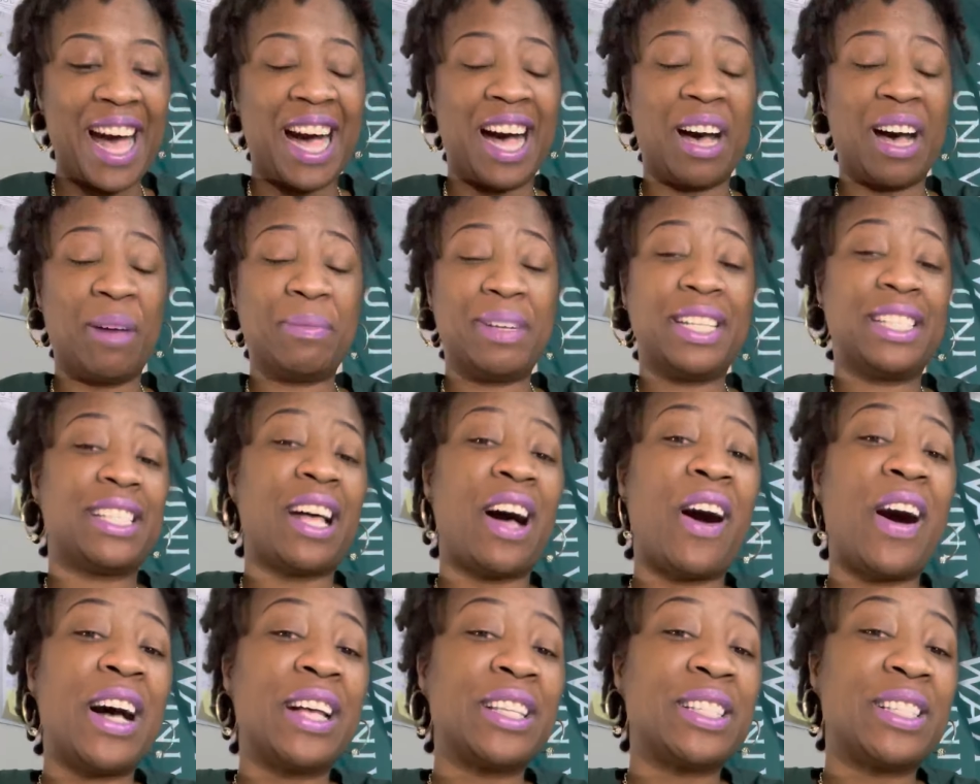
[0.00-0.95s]
Um, this
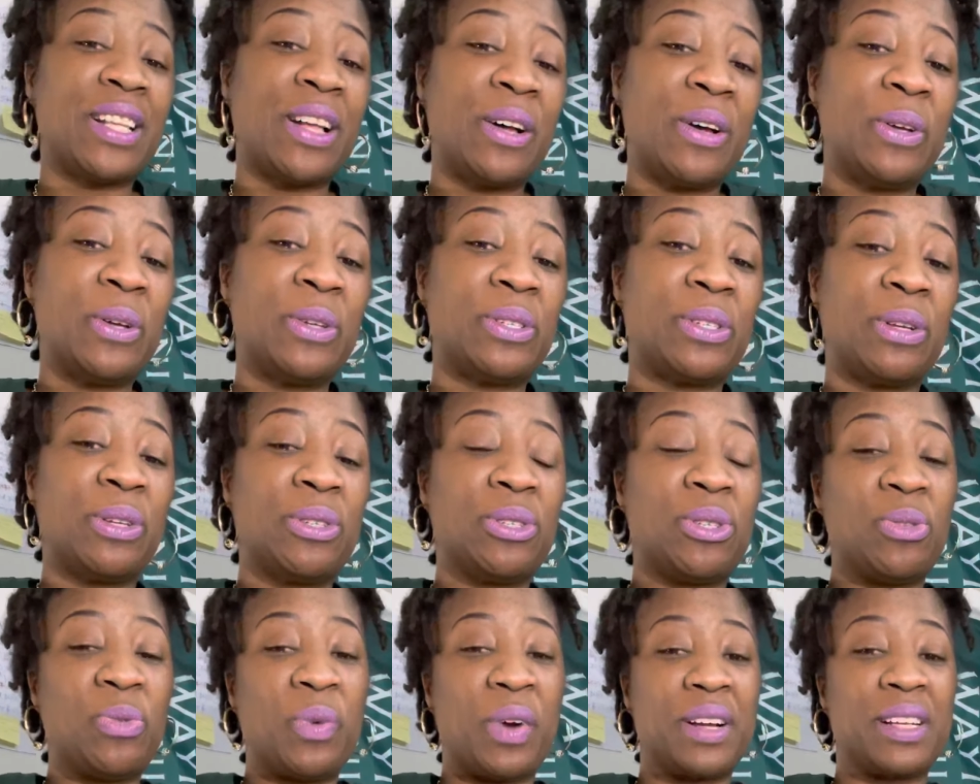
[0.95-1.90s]
also
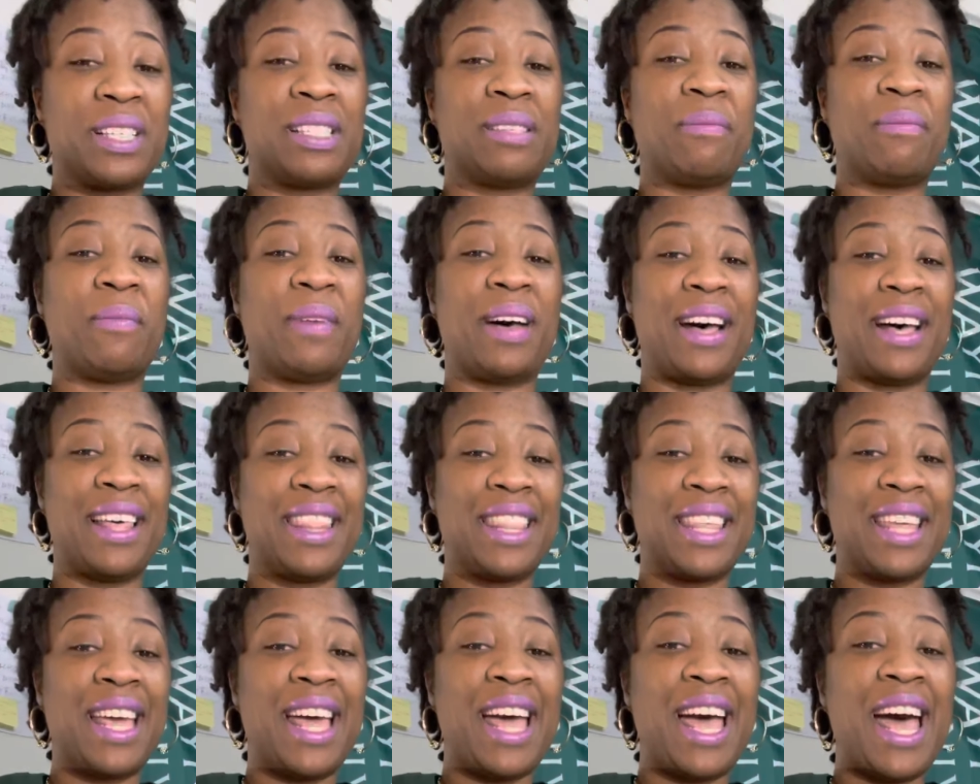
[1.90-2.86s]
Social Works Month,
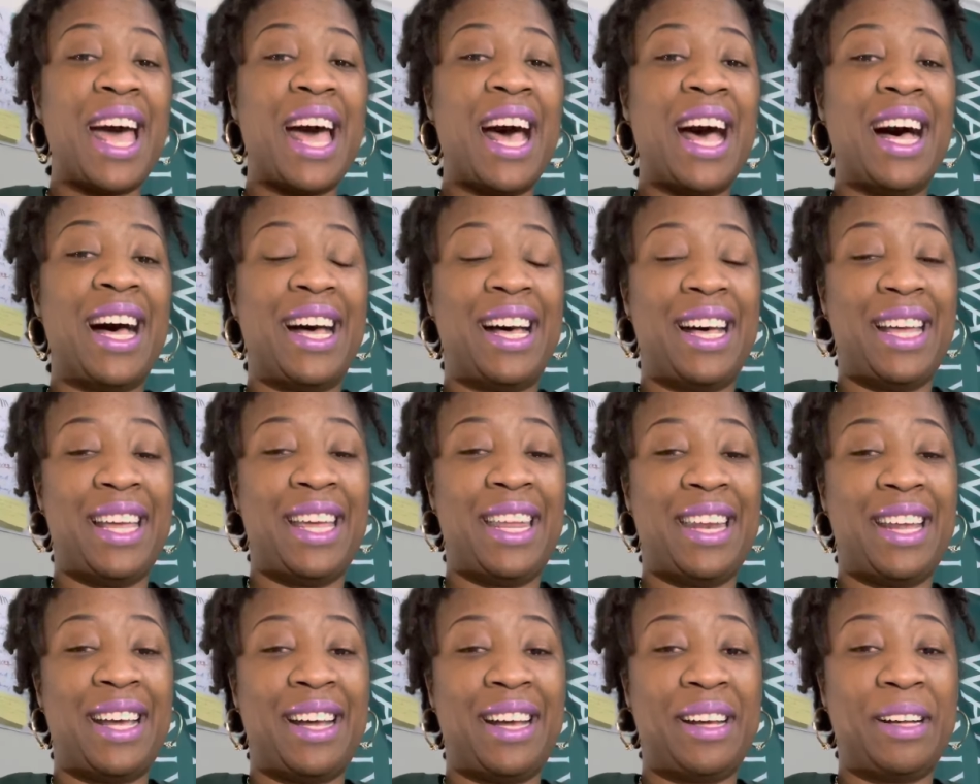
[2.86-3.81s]
and
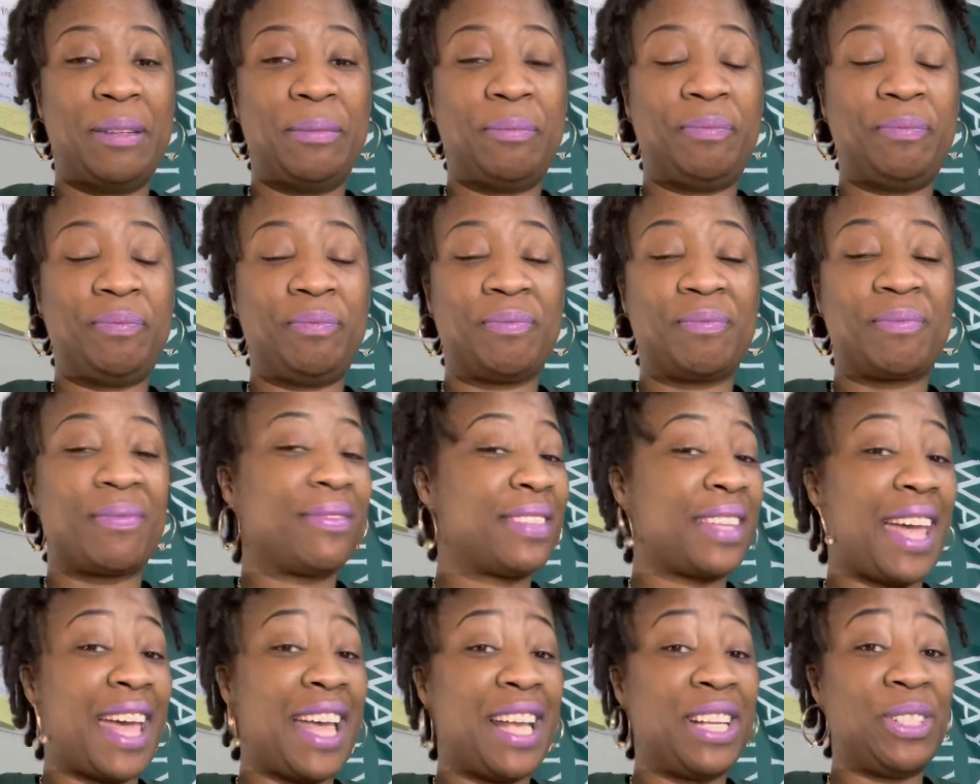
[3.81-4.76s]
um,
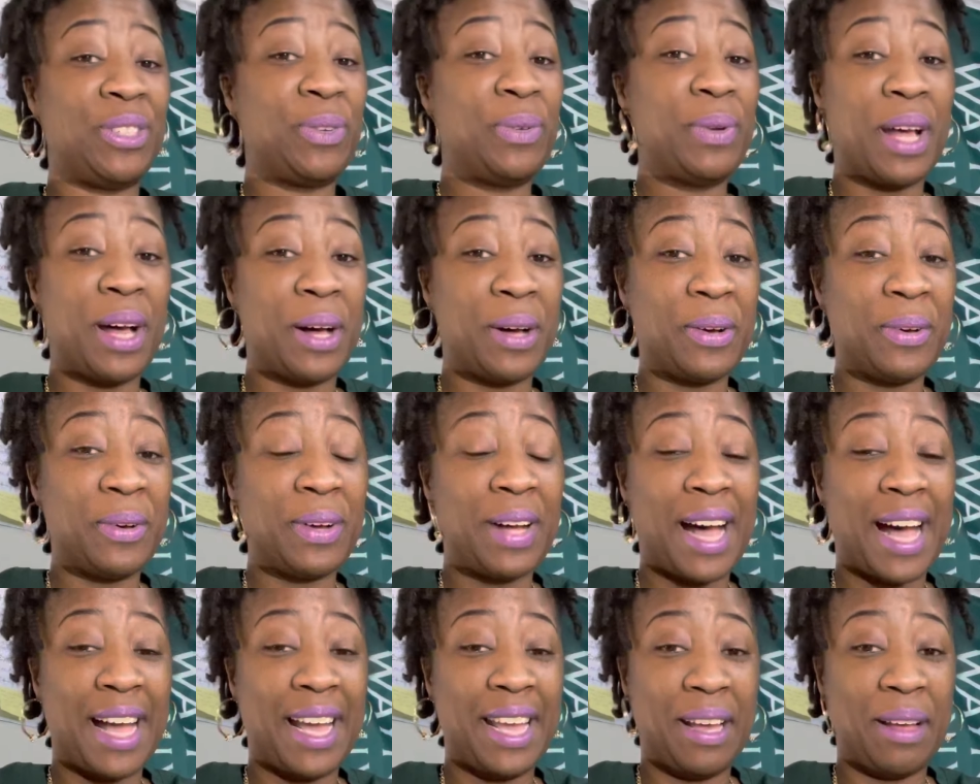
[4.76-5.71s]
as you know,
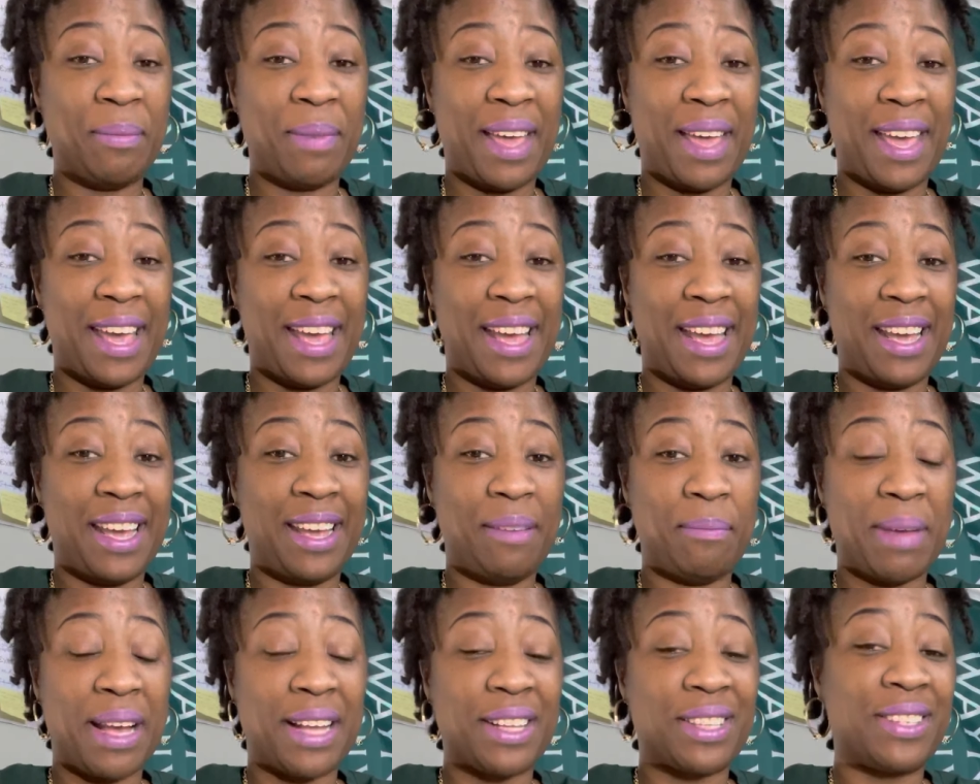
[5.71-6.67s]
I am a
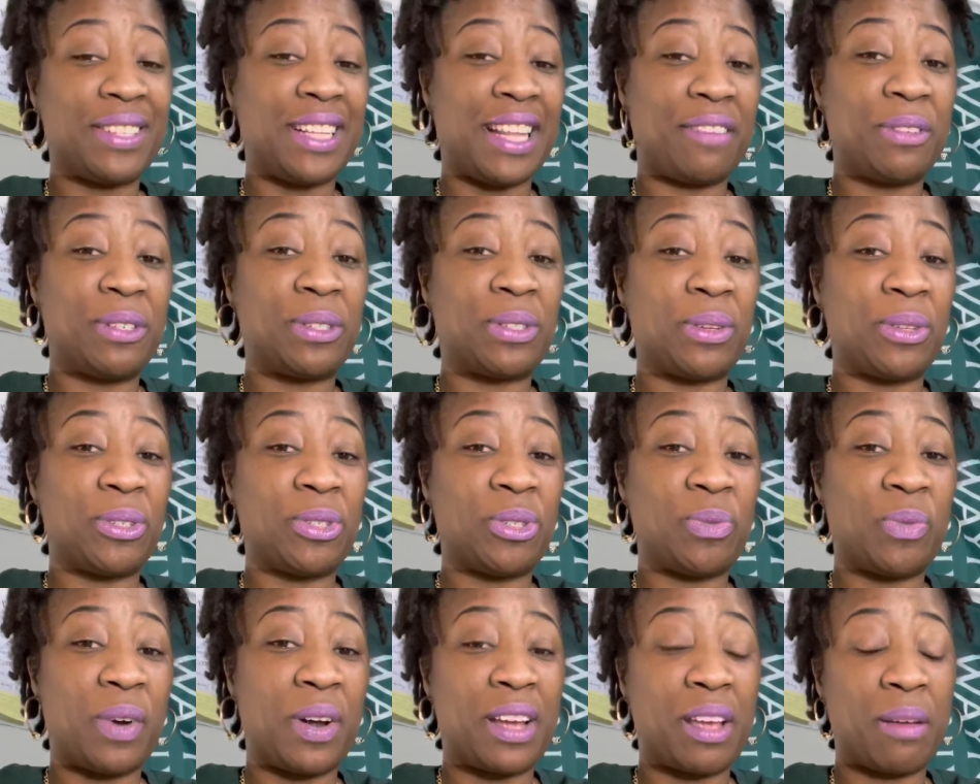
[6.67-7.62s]
master's level social
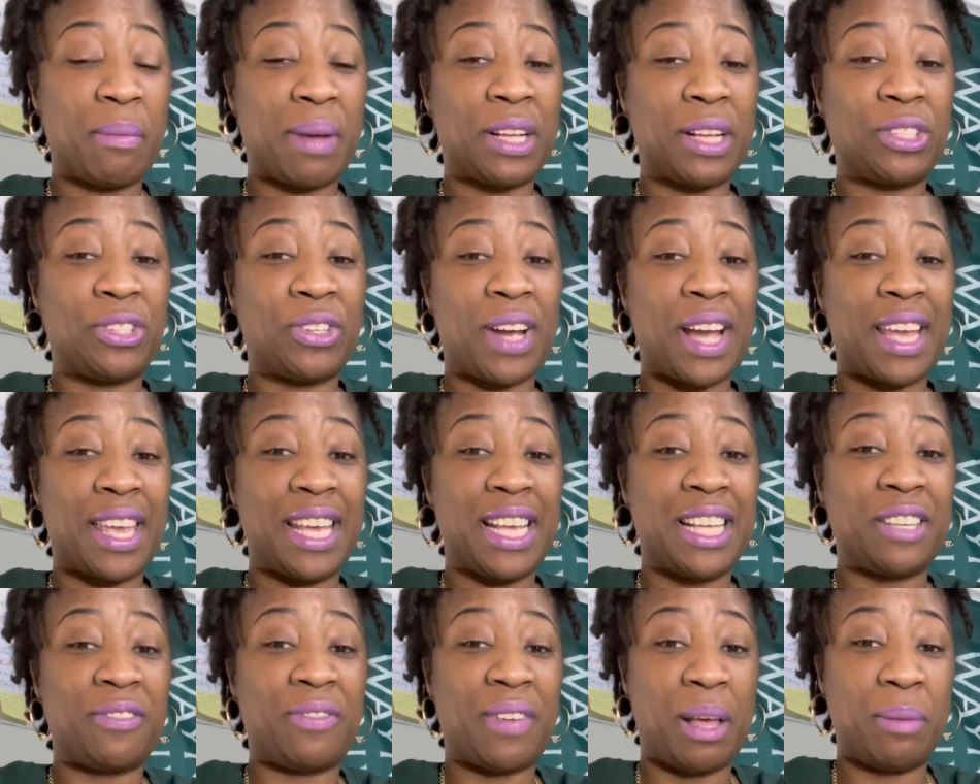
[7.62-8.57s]
work, and my track
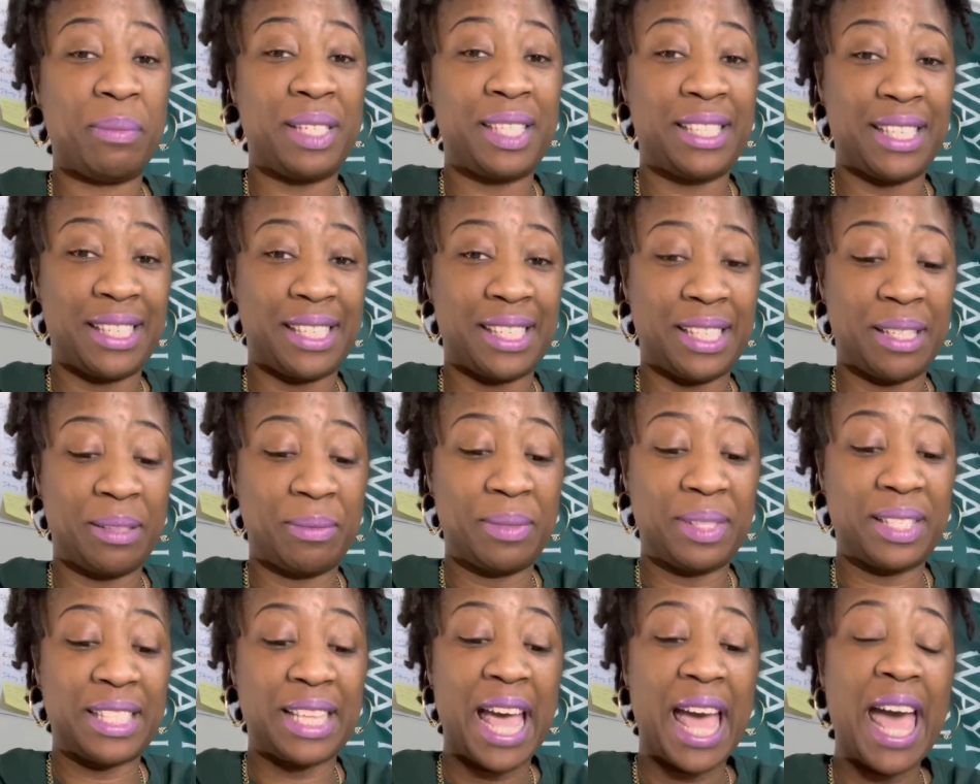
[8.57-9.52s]
is family
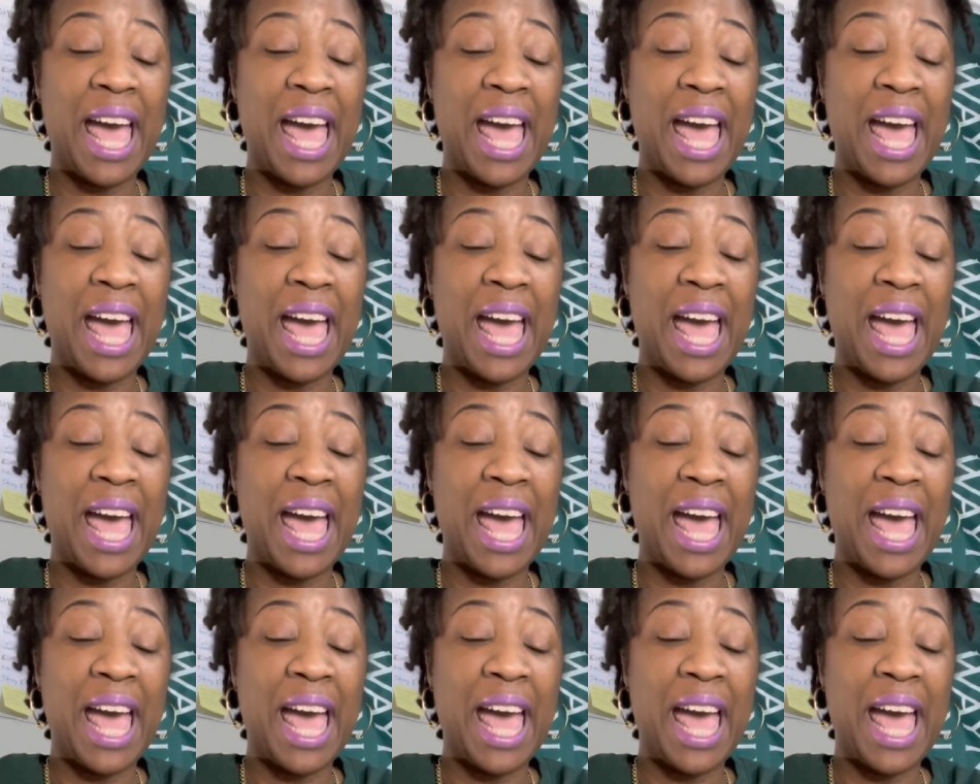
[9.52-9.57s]
systems.